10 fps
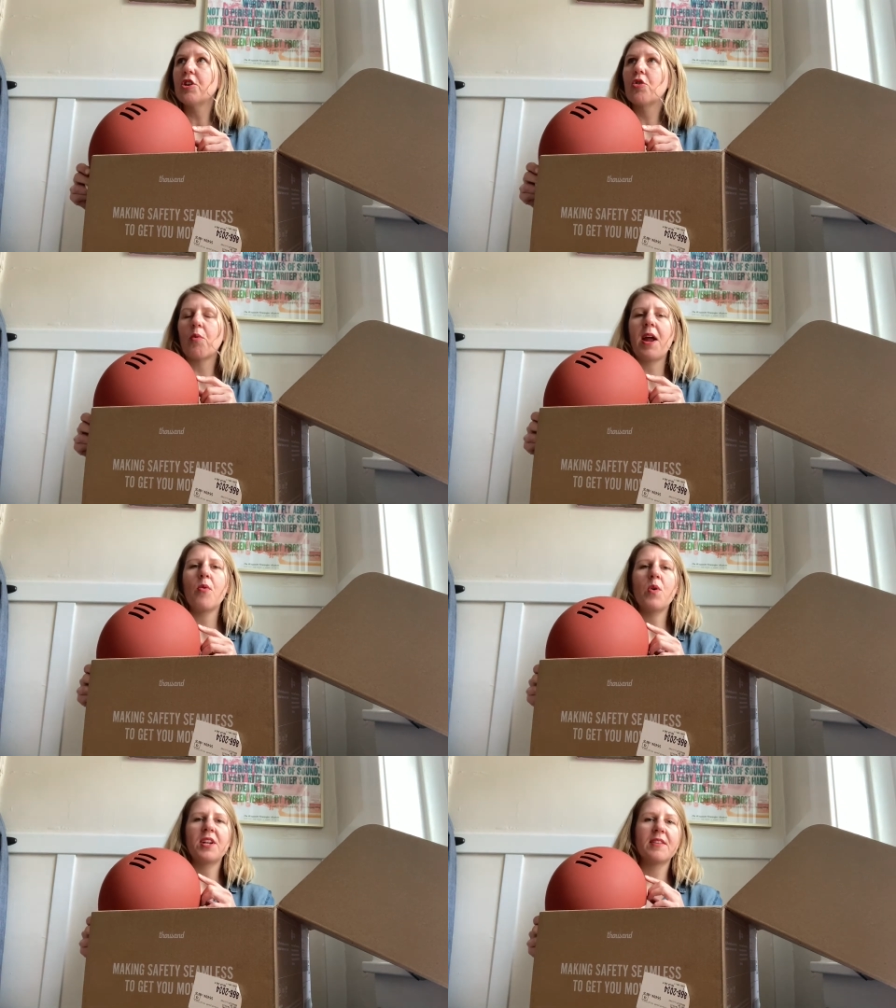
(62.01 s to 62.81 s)
gray
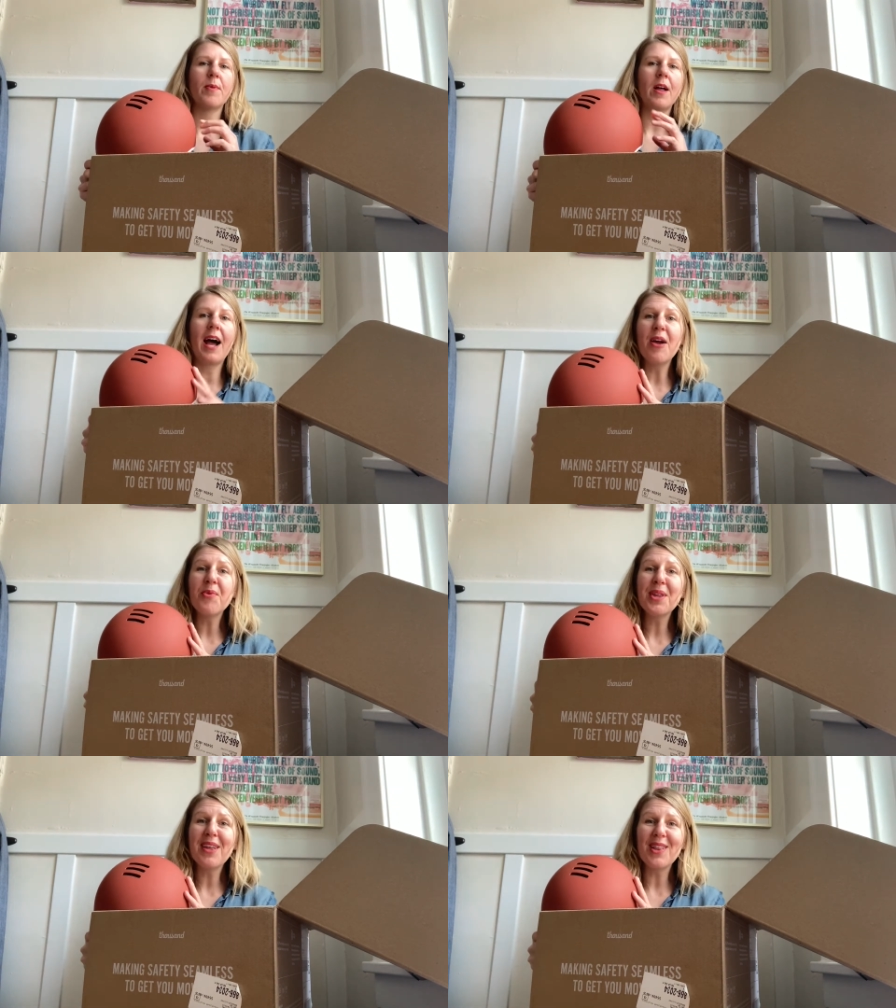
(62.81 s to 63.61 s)
one as well. I
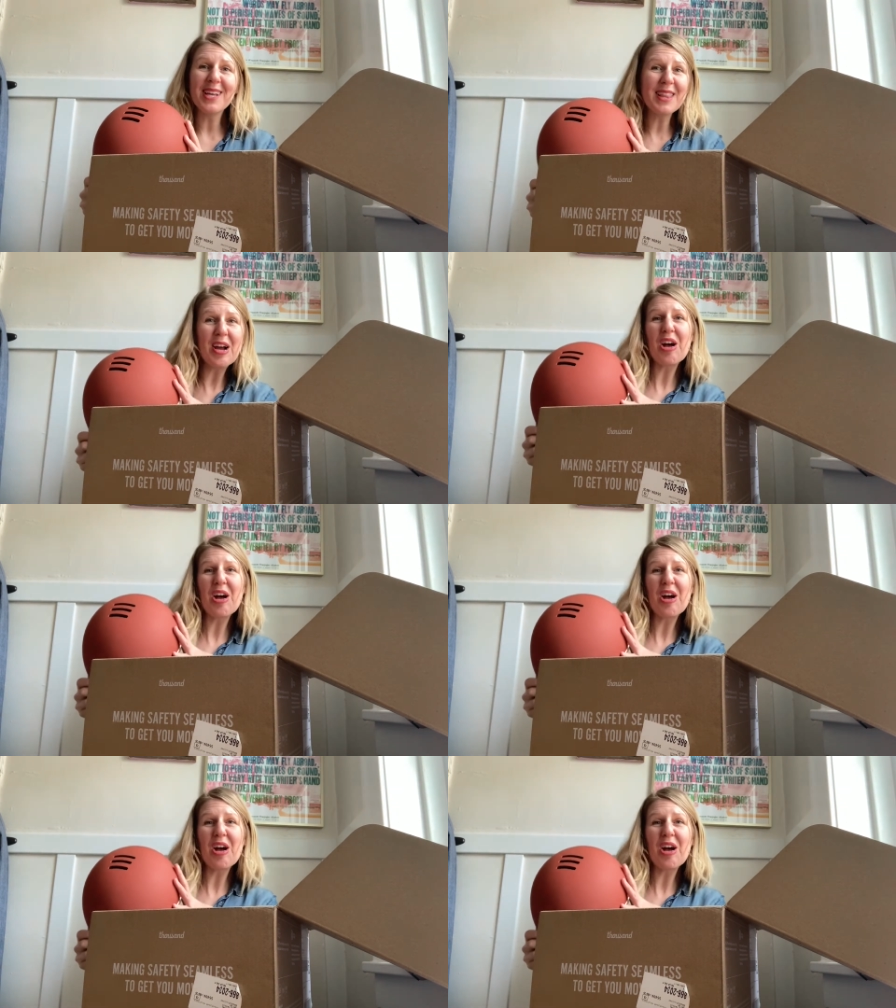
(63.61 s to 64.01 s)
really like that